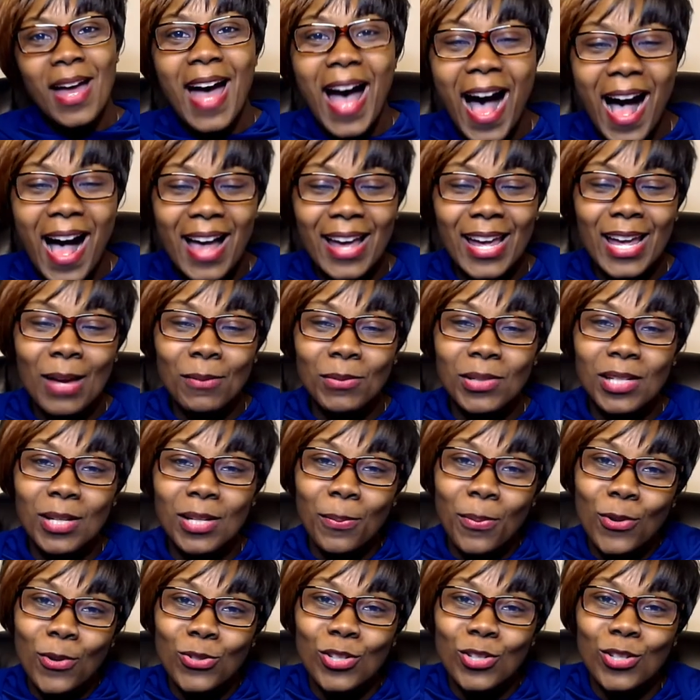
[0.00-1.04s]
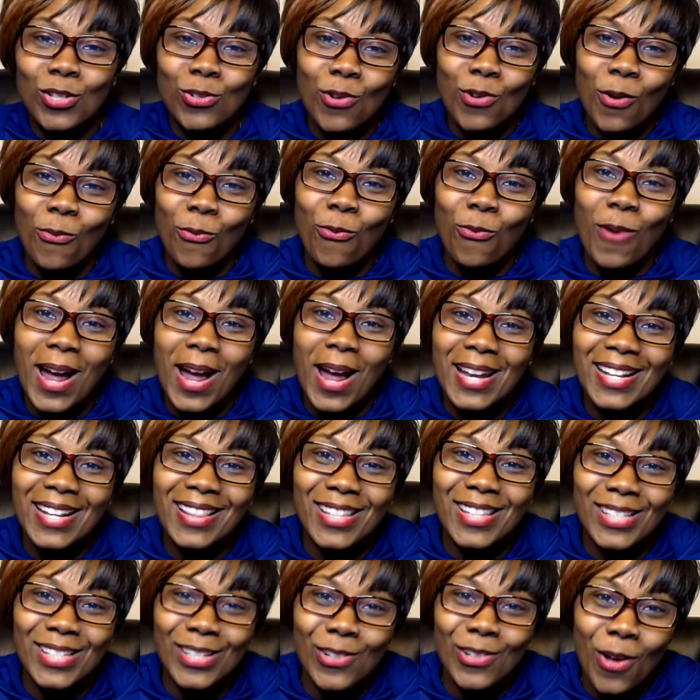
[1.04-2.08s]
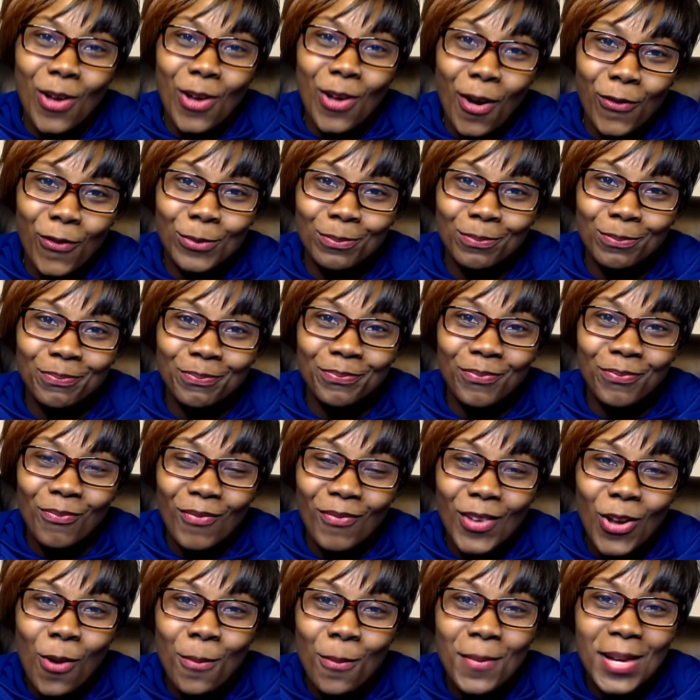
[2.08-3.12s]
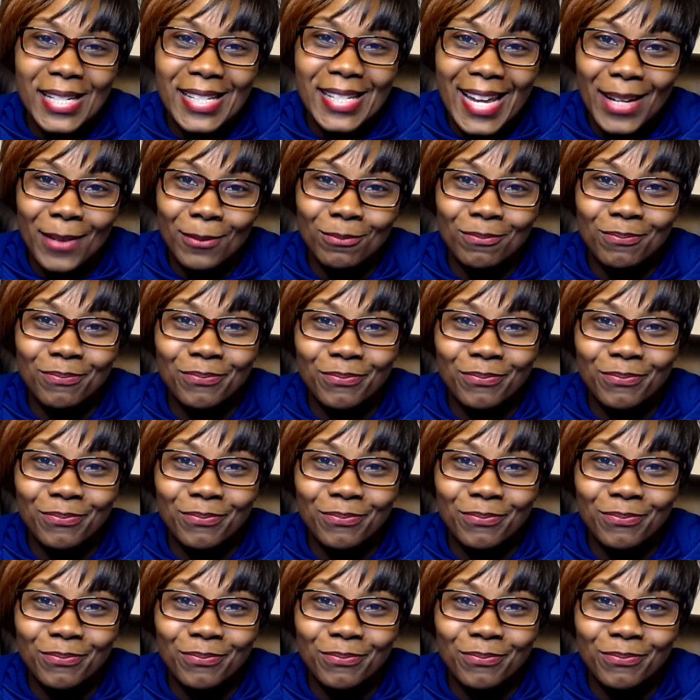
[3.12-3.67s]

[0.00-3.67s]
I am supposed to start writing this novel on Monday.